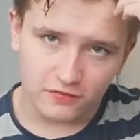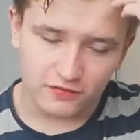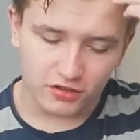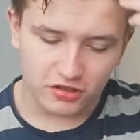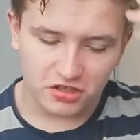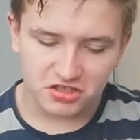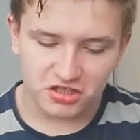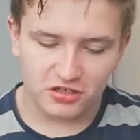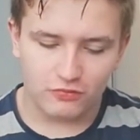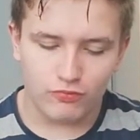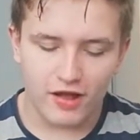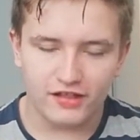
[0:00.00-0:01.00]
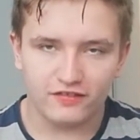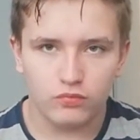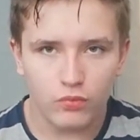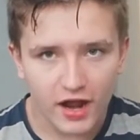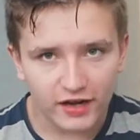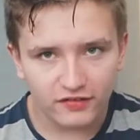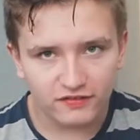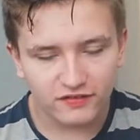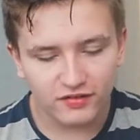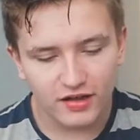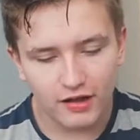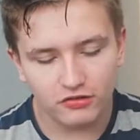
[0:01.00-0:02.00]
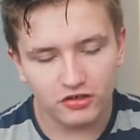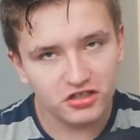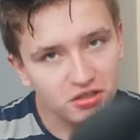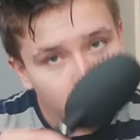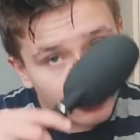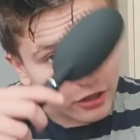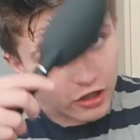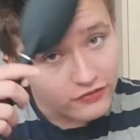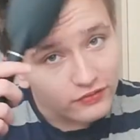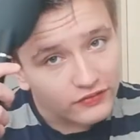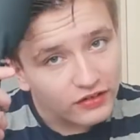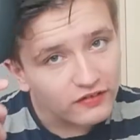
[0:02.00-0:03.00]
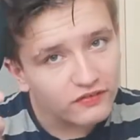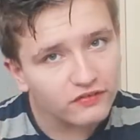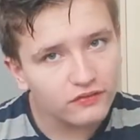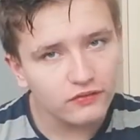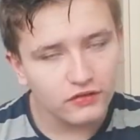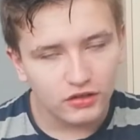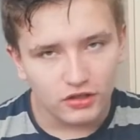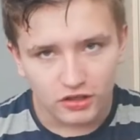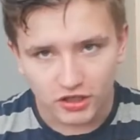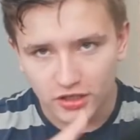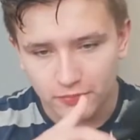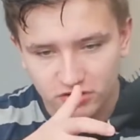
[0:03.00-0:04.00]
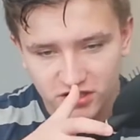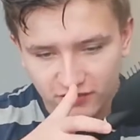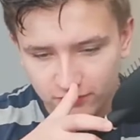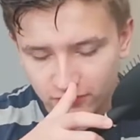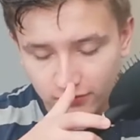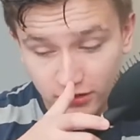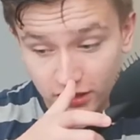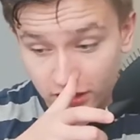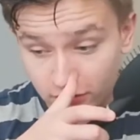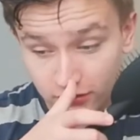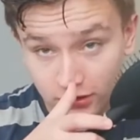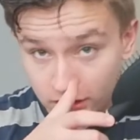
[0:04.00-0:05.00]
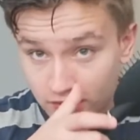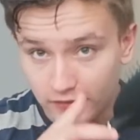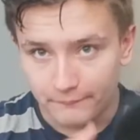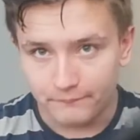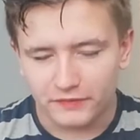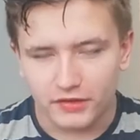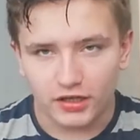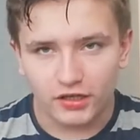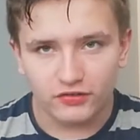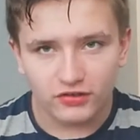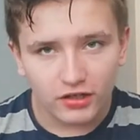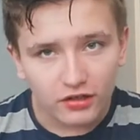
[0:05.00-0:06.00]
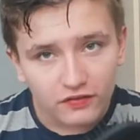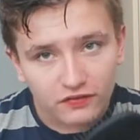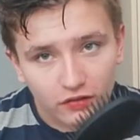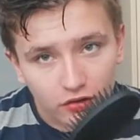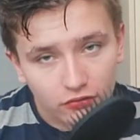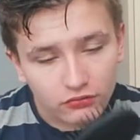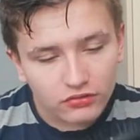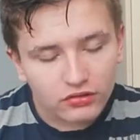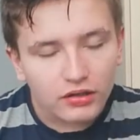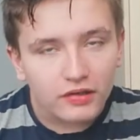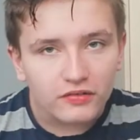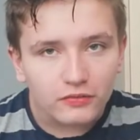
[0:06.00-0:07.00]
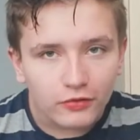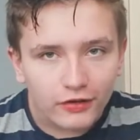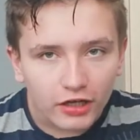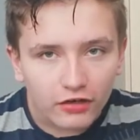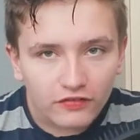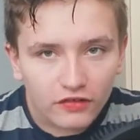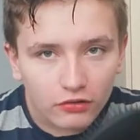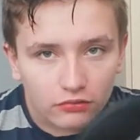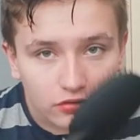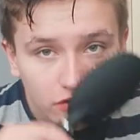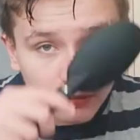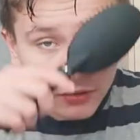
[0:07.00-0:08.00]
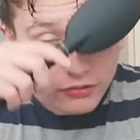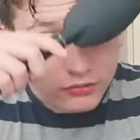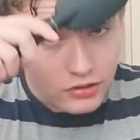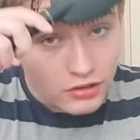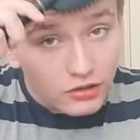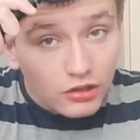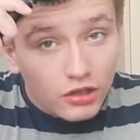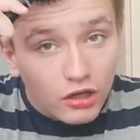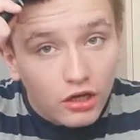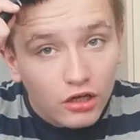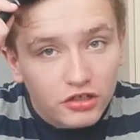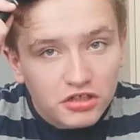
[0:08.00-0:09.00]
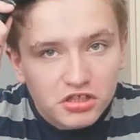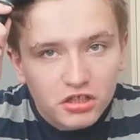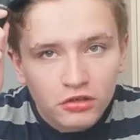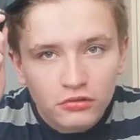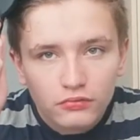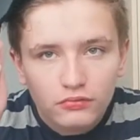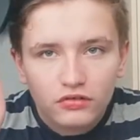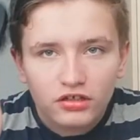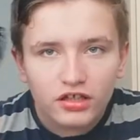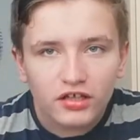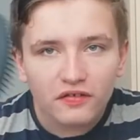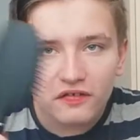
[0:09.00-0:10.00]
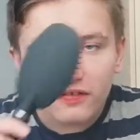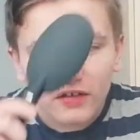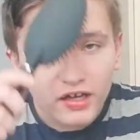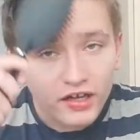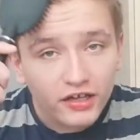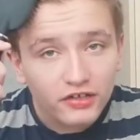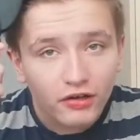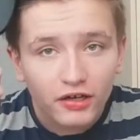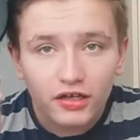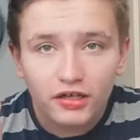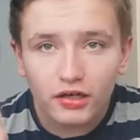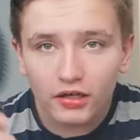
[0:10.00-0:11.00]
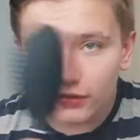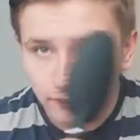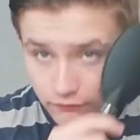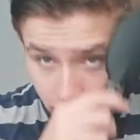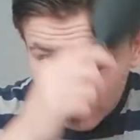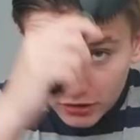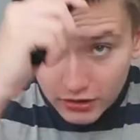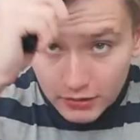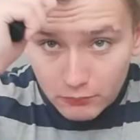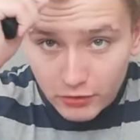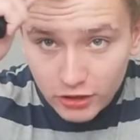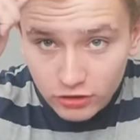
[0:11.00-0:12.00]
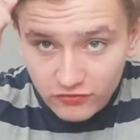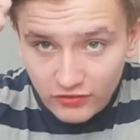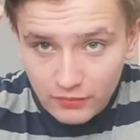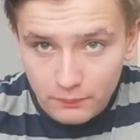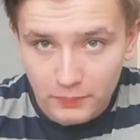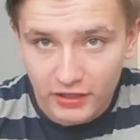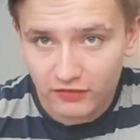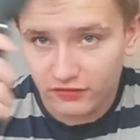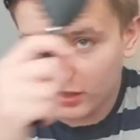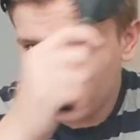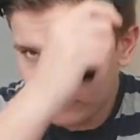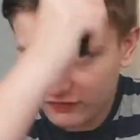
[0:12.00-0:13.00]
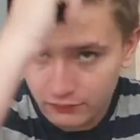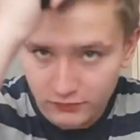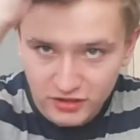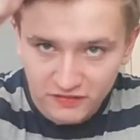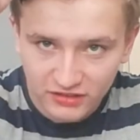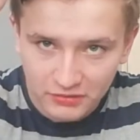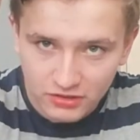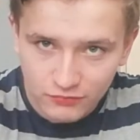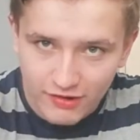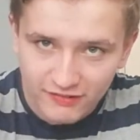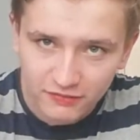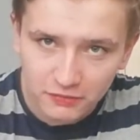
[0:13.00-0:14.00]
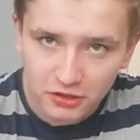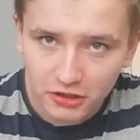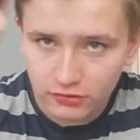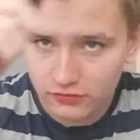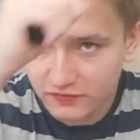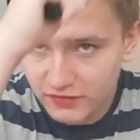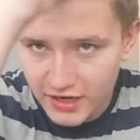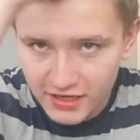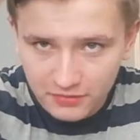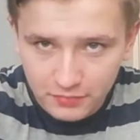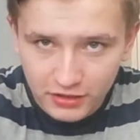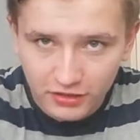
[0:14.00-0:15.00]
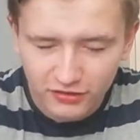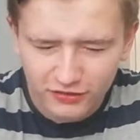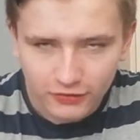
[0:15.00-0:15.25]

I usually, while it's wet, I'll usually put it over with this hairbrush, uh, that's me right now. And yeah, so, that's me right now, so, there we go. All you do, this side right here, her looks very big today for some reason, like when I wash it my hair looks kind of big.